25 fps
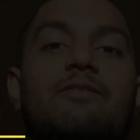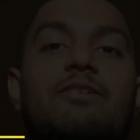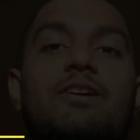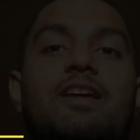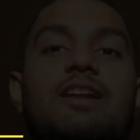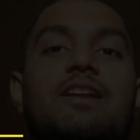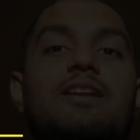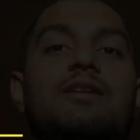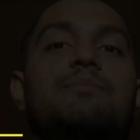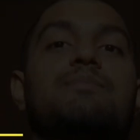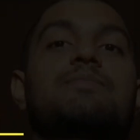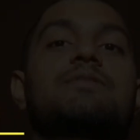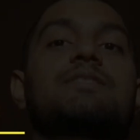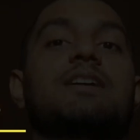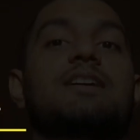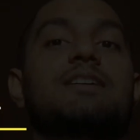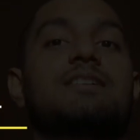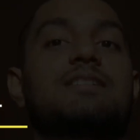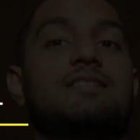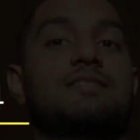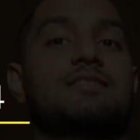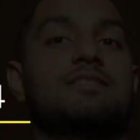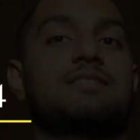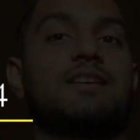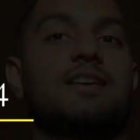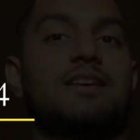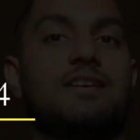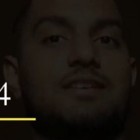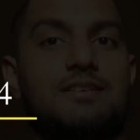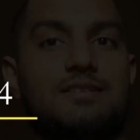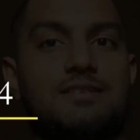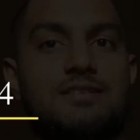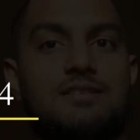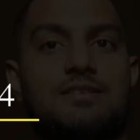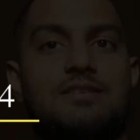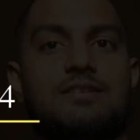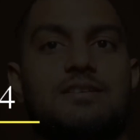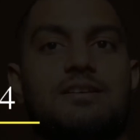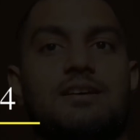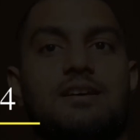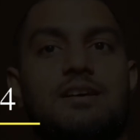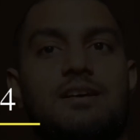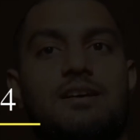we can represent six